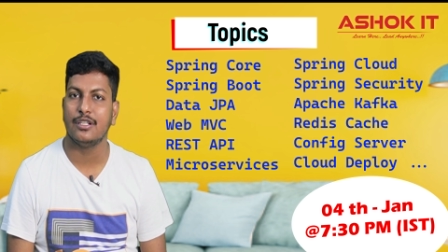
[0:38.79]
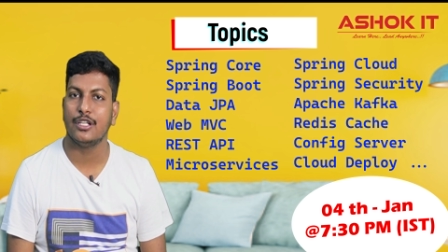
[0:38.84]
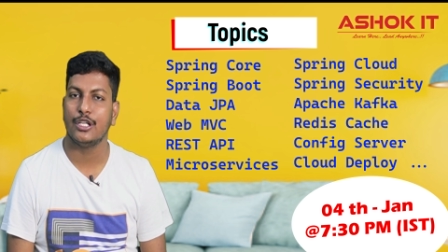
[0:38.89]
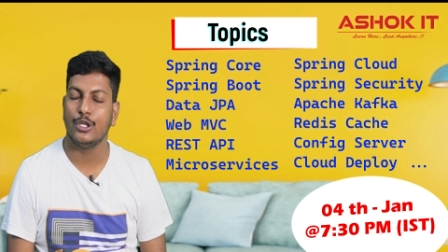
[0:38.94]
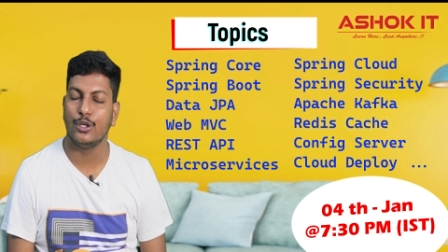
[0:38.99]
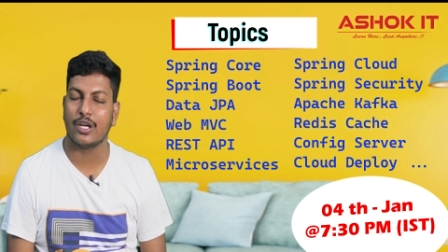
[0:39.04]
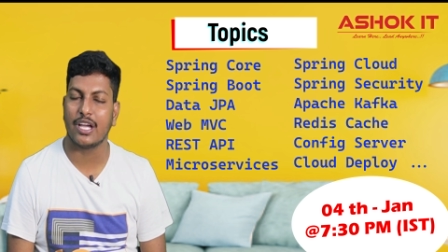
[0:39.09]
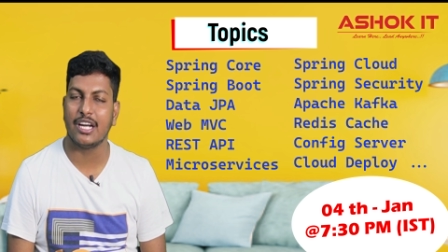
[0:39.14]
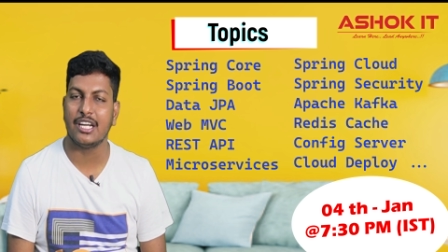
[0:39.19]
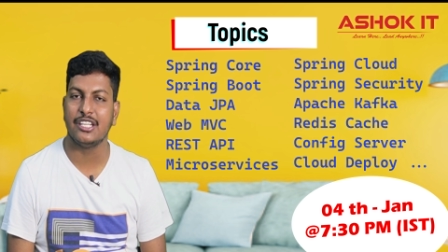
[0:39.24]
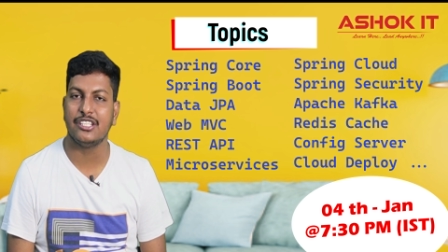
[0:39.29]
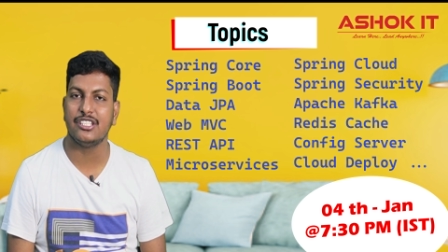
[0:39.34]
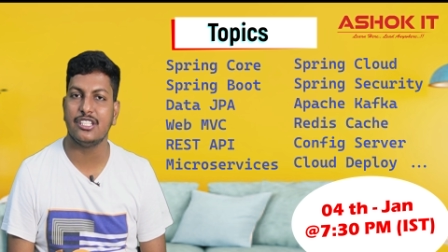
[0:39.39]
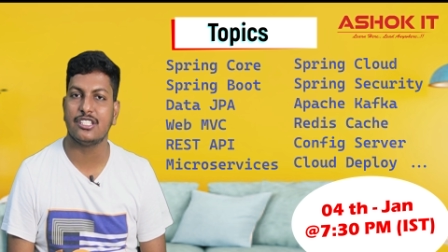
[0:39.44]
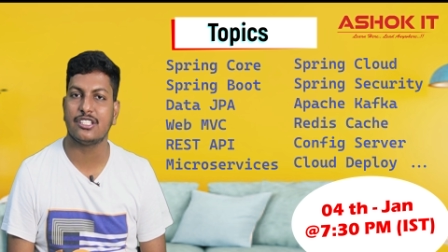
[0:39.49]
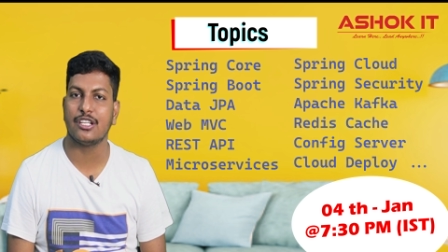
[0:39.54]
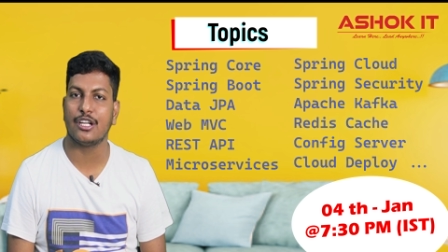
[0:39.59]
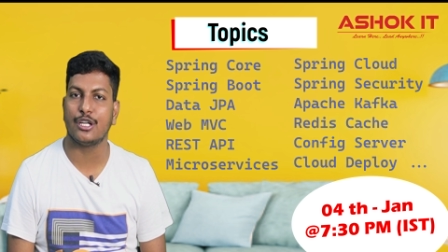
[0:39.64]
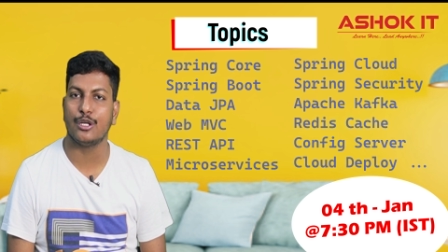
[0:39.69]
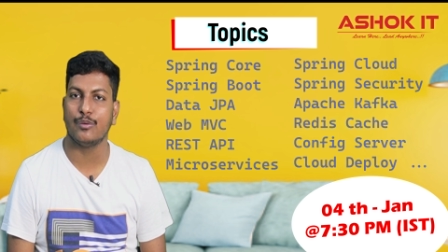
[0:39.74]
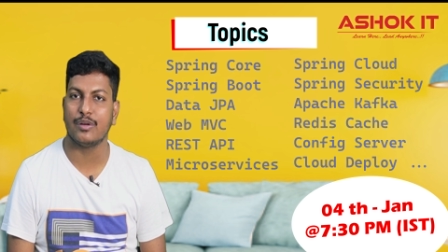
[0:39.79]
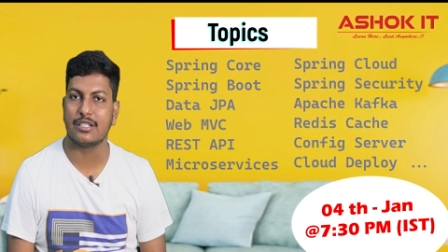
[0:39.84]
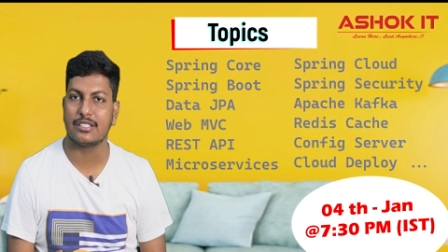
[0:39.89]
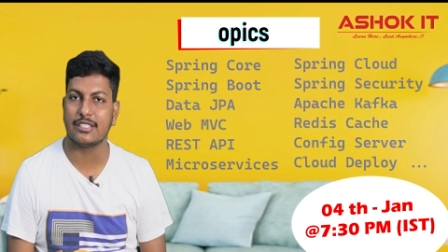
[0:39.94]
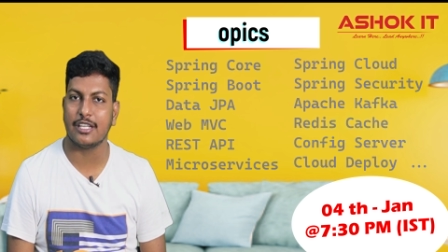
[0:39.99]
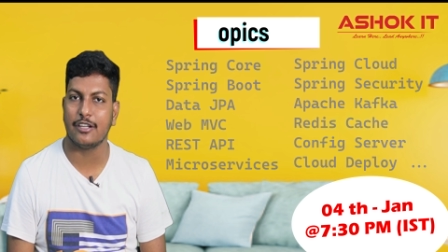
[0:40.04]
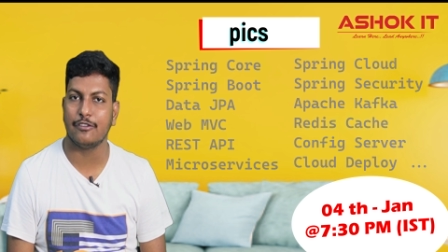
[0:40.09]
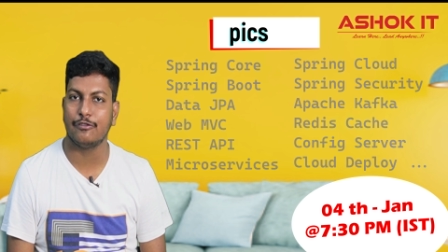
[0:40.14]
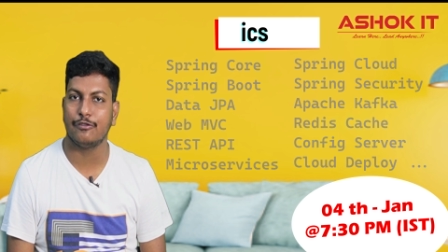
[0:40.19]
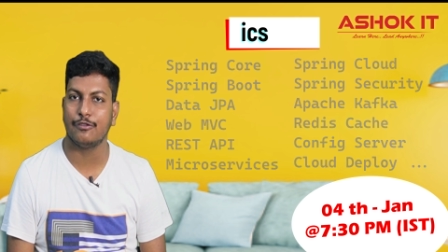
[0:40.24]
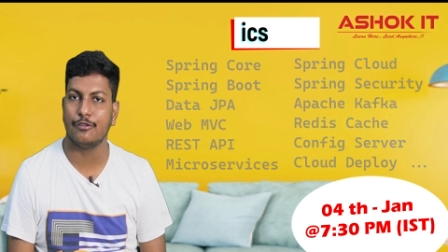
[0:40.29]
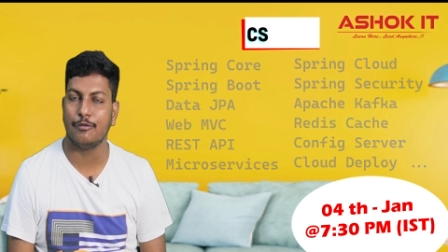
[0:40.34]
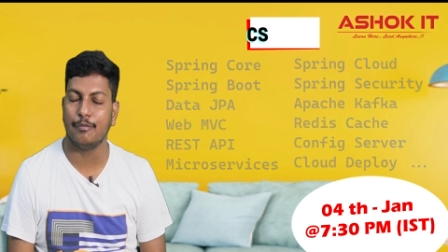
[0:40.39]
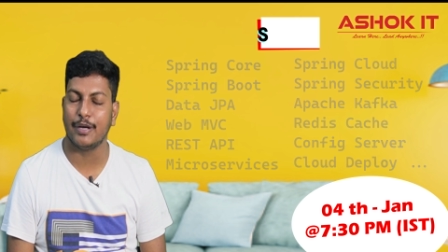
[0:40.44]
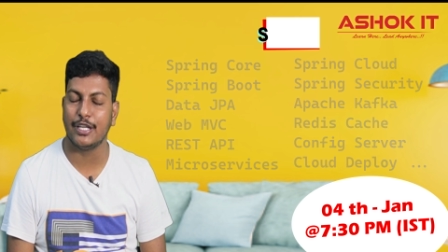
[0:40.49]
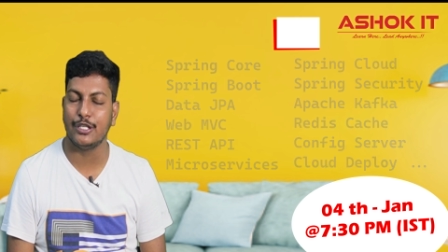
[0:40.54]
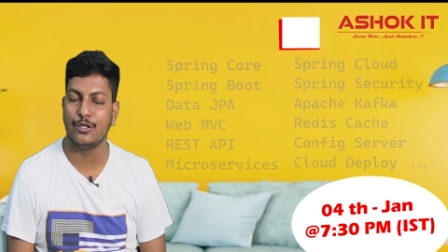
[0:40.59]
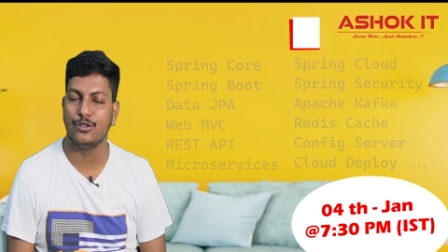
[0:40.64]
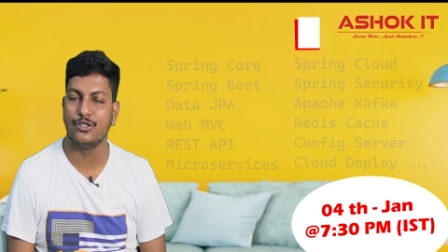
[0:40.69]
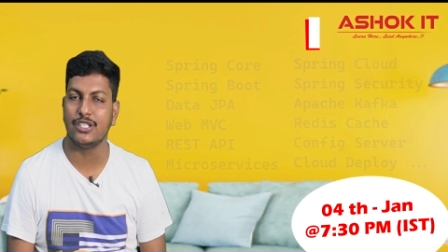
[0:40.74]
you can register yourself by
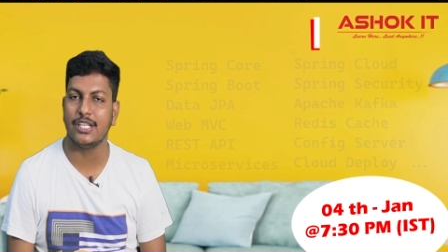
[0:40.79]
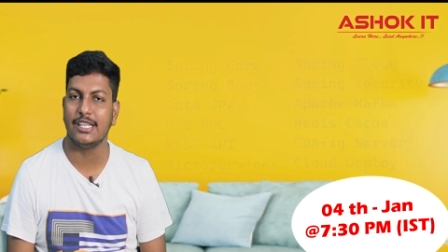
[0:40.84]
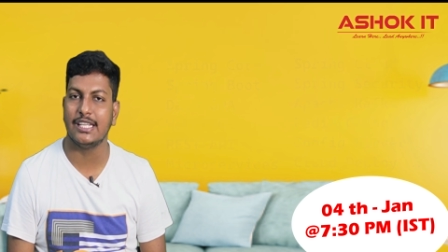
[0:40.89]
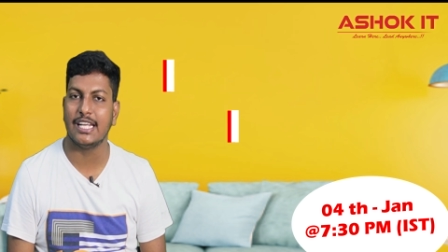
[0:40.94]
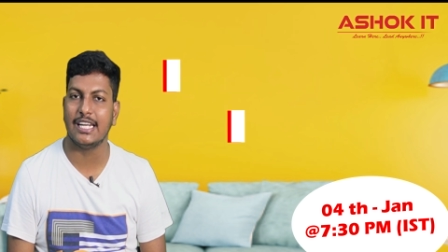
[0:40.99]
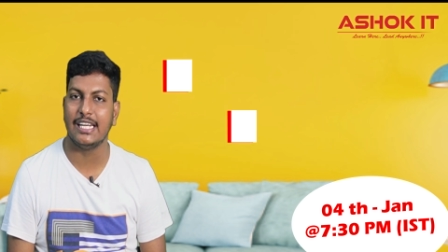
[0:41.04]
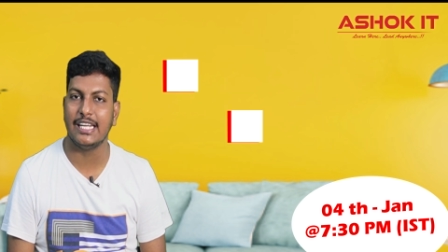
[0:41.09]
using the